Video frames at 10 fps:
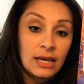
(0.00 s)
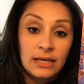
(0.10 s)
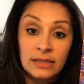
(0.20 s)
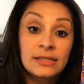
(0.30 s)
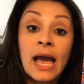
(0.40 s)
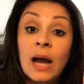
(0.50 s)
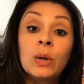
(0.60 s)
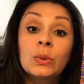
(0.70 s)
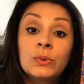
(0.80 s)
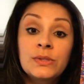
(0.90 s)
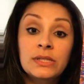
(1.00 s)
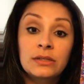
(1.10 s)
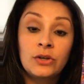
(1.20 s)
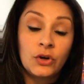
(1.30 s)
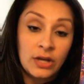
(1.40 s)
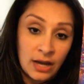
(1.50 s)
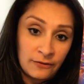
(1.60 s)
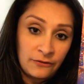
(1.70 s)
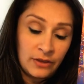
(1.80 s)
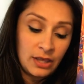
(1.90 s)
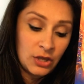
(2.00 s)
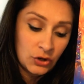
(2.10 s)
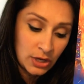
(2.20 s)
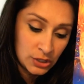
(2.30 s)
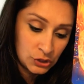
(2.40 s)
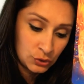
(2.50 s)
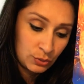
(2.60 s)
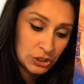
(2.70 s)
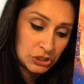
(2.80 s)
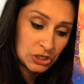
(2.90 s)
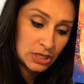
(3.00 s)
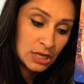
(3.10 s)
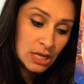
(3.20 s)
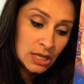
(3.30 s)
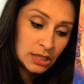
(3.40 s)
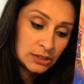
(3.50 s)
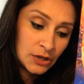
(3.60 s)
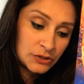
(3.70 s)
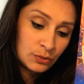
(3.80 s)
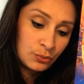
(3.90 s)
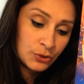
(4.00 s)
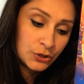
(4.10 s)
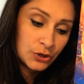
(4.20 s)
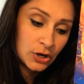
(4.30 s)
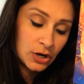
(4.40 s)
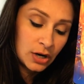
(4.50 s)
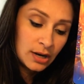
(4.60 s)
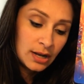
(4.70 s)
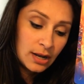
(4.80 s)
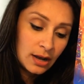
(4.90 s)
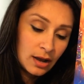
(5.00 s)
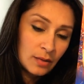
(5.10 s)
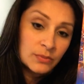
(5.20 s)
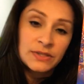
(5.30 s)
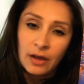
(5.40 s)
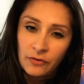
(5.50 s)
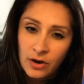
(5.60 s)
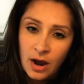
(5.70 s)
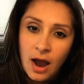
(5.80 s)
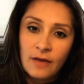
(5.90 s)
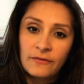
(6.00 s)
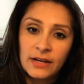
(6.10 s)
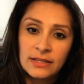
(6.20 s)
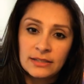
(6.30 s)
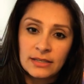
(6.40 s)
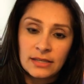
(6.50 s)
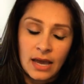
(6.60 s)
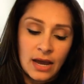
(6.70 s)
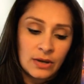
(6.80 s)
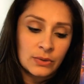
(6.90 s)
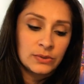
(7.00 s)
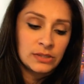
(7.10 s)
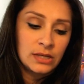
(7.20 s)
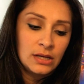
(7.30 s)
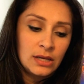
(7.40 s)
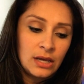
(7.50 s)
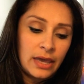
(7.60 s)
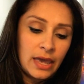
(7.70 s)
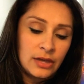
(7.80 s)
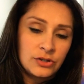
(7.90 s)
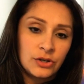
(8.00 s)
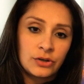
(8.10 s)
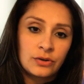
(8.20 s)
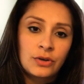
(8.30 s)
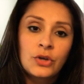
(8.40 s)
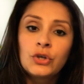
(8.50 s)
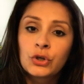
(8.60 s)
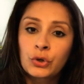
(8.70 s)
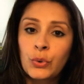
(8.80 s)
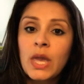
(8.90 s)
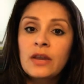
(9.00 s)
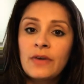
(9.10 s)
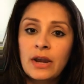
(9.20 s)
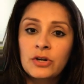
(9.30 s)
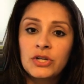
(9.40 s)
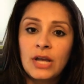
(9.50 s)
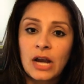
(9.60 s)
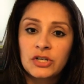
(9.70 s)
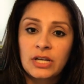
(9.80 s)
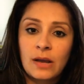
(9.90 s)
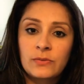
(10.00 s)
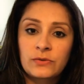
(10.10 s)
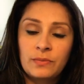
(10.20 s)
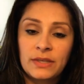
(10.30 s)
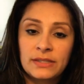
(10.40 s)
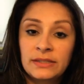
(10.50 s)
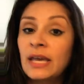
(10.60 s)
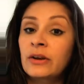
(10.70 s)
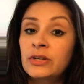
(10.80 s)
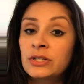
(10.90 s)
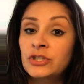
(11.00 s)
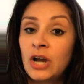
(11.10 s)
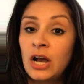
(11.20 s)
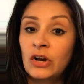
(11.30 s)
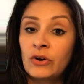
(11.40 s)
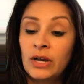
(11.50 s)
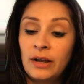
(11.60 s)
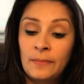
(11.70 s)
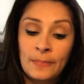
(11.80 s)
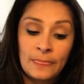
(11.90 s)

is housed, your gut feeling, your intuition. It's also where your self-confidence is housed, and your creative energy actually comes from the second chakra.